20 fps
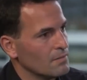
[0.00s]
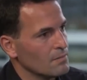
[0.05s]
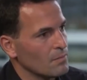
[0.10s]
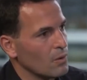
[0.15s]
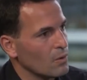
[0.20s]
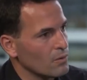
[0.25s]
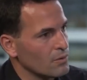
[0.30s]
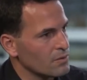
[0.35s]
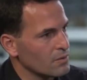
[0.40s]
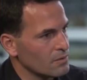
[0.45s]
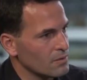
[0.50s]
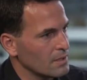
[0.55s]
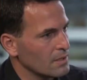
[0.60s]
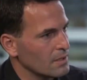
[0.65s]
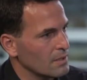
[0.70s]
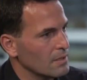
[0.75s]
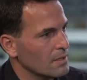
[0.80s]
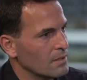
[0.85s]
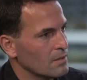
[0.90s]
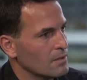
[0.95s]
both
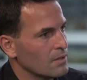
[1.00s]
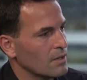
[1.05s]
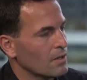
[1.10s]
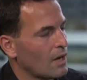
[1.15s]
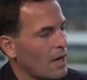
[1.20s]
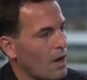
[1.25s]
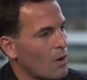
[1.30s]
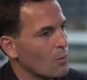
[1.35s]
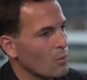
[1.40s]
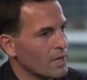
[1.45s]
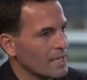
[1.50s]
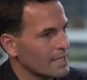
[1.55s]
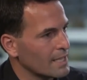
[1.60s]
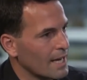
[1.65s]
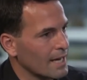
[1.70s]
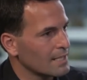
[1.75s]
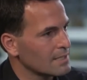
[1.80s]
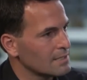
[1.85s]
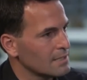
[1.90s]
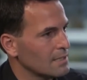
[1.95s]
in how we
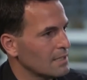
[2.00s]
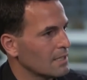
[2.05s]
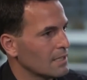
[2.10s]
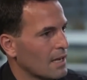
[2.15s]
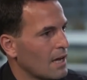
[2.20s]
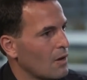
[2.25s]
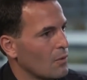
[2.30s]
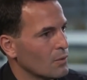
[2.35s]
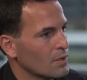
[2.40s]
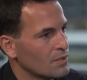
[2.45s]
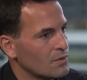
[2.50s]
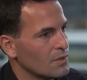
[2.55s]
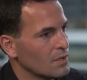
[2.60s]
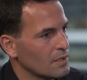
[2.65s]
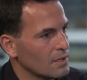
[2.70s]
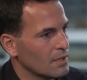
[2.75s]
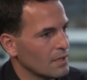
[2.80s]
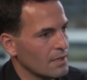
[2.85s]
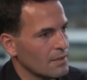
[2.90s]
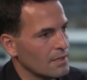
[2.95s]
tax it and how we
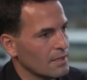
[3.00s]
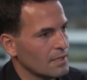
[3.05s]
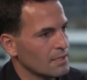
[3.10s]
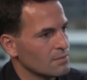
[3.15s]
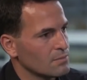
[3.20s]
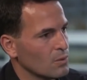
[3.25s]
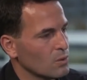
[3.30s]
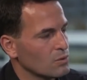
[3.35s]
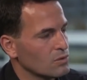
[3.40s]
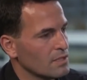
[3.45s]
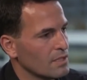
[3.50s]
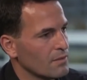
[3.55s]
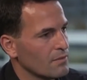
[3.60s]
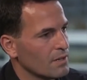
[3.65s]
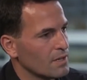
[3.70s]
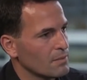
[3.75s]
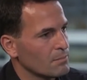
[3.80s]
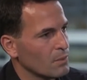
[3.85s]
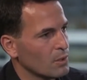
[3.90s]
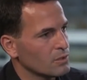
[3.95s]
treat it. I think it's mostly a
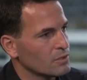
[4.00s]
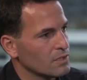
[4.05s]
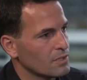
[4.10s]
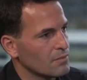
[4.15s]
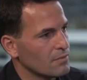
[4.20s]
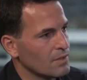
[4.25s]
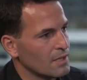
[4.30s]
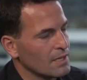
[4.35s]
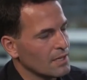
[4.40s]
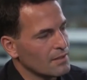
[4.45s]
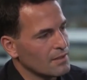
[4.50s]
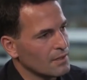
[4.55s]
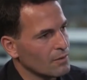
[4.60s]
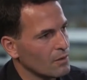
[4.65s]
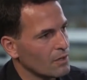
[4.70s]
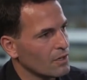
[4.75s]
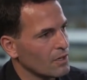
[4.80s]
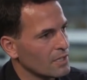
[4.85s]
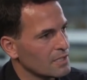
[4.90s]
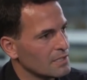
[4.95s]
very positive thing. I think
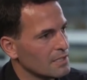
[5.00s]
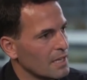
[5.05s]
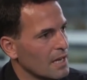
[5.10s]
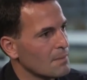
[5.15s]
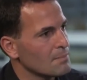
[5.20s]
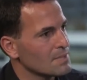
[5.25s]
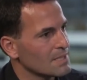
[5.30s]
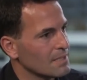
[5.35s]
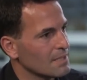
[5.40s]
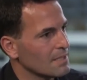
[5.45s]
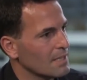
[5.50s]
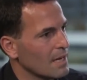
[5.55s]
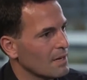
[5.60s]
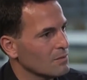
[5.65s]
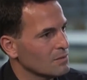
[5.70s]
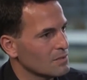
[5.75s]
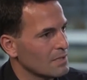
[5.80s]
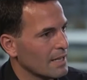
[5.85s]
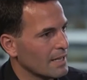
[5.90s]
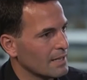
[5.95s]
we're going to see ups and
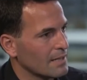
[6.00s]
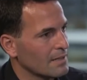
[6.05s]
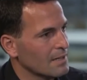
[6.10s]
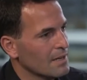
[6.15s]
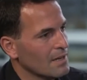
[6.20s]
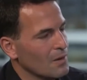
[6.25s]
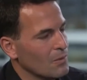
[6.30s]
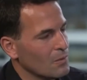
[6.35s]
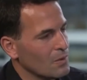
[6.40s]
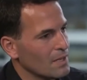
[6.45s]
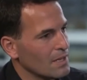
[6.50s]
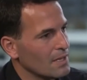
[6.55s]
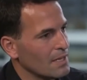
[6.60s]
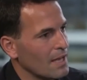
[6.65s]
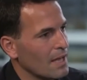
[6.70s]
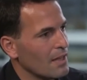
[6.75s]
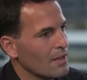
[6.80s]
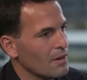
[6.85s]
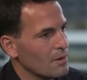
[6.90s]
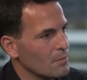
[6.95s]
downs like with any
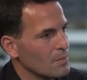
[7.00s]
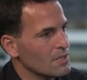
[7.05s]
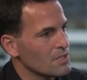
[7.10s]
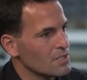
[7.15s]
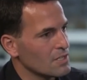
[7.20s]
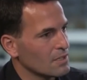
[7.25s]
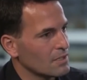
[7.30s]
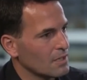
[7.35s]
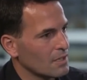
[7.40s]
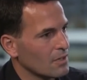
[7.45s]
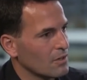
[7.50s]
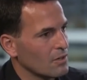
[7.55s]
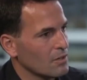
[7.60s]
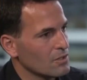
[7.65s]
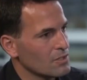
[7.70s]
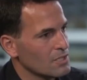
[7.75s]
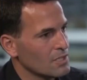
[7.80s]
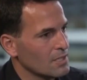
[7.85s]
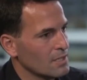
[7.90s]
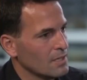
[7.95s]
other emerging
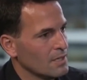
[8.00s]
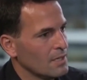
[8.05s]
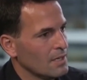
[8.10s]
technology.